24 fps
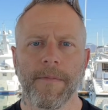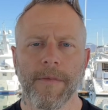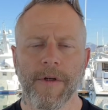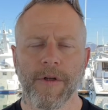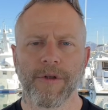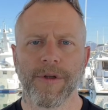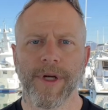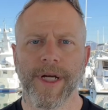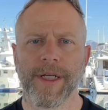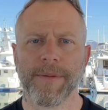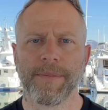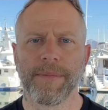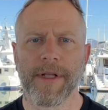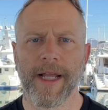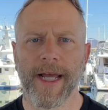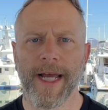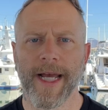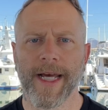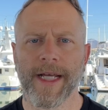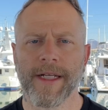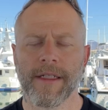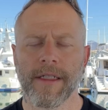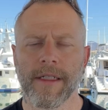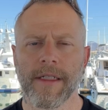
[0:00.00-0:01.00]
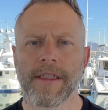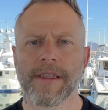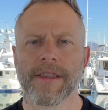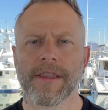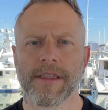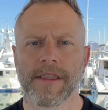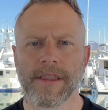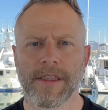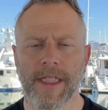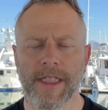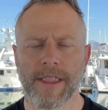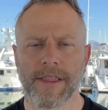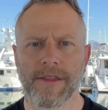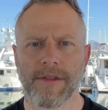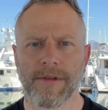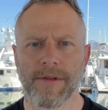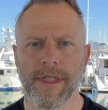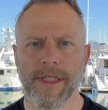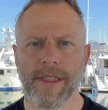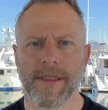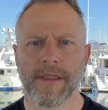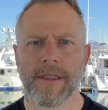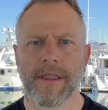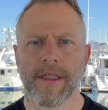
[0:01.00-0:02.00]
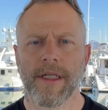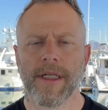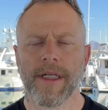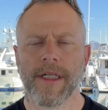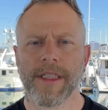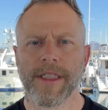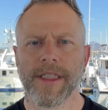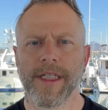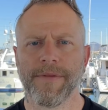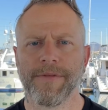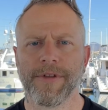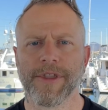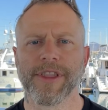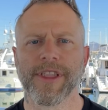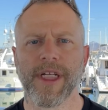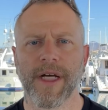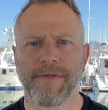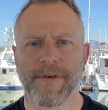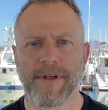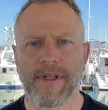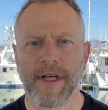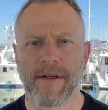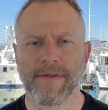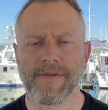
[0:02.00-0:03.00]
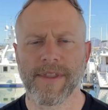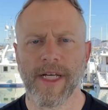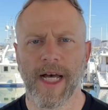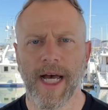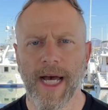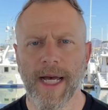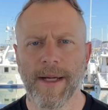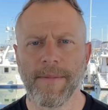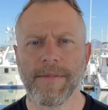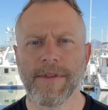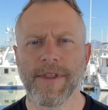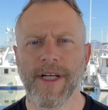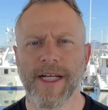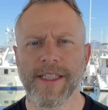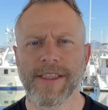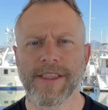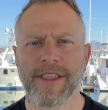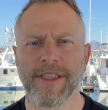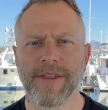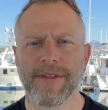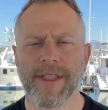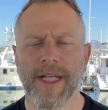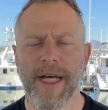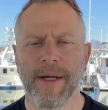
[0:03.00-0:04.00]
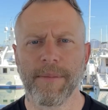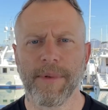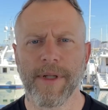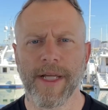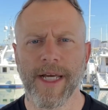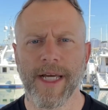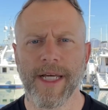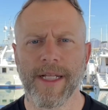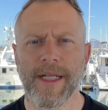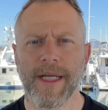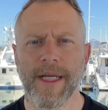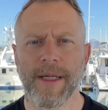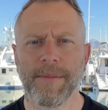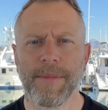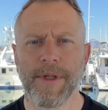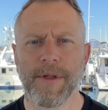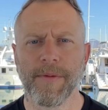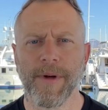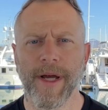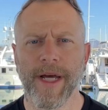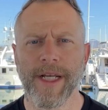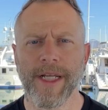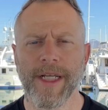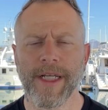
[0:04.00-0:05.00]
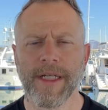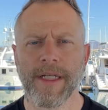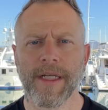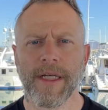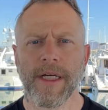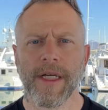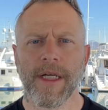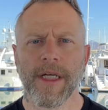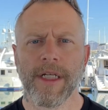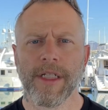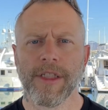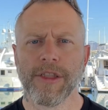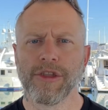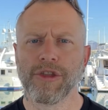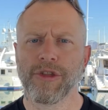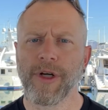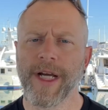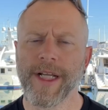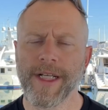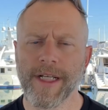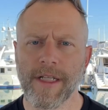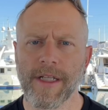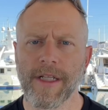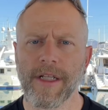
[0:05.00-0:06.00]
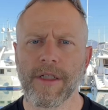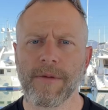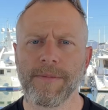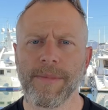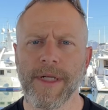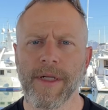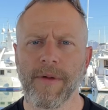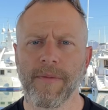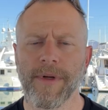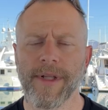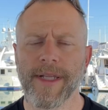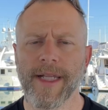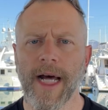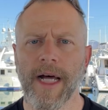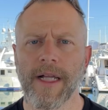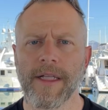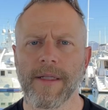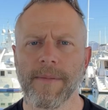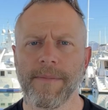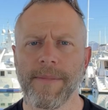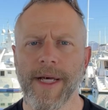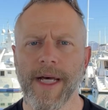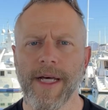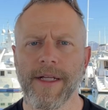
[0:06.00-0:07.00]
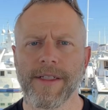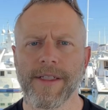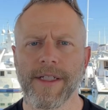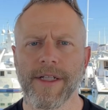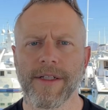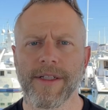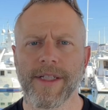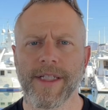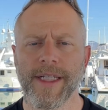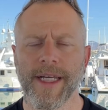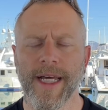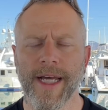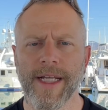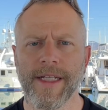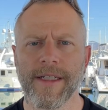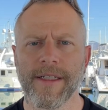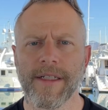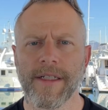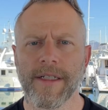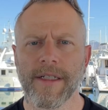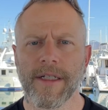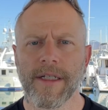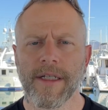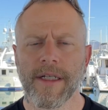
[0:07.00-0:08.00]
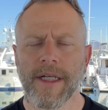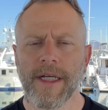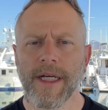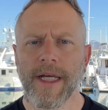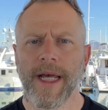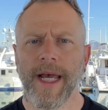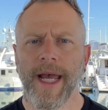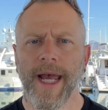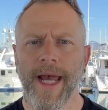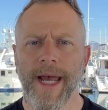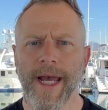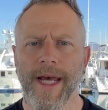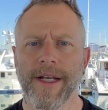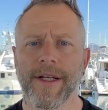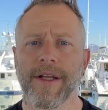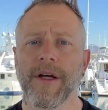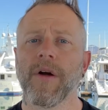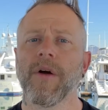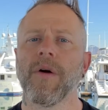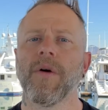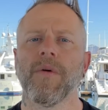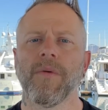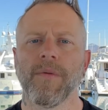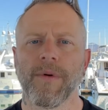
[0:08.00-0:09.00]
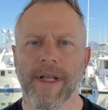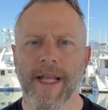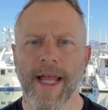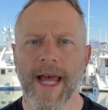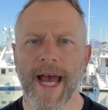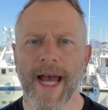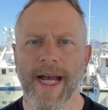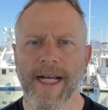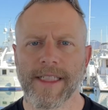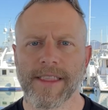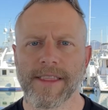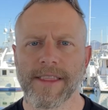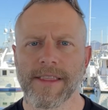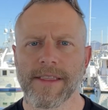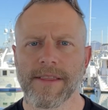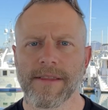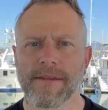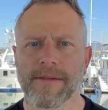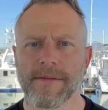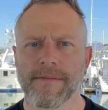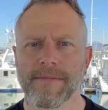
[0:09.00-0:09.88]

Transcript: Create a plan, stick to it. Give yourself enough time to execute that plan and be ready. Train a little bit without the bell near the end and relax.